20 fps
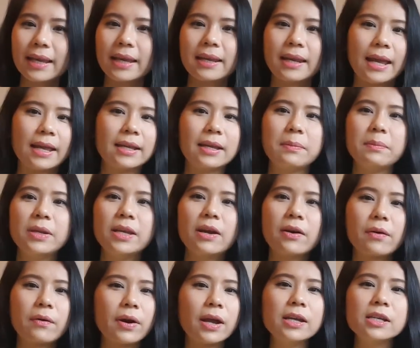and I can be
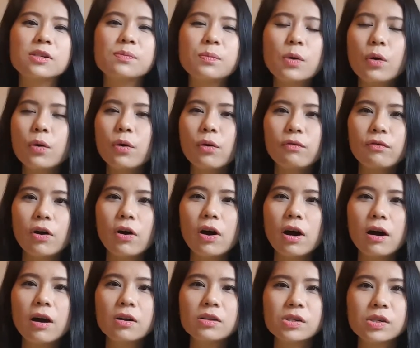a great model for
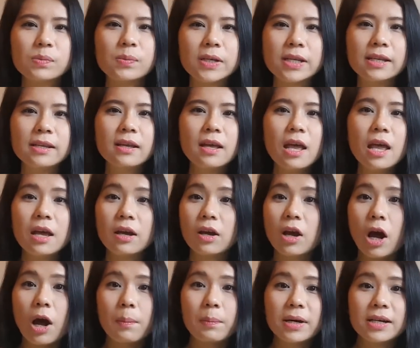her to
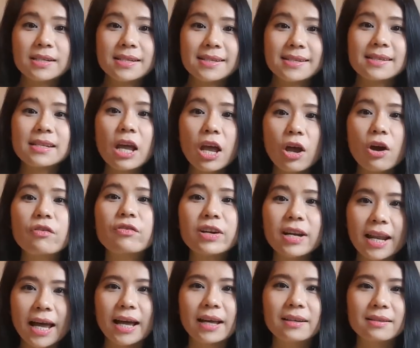become a
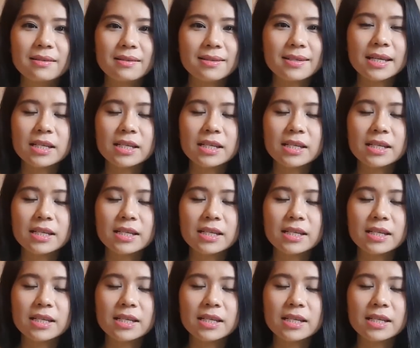self-reliant,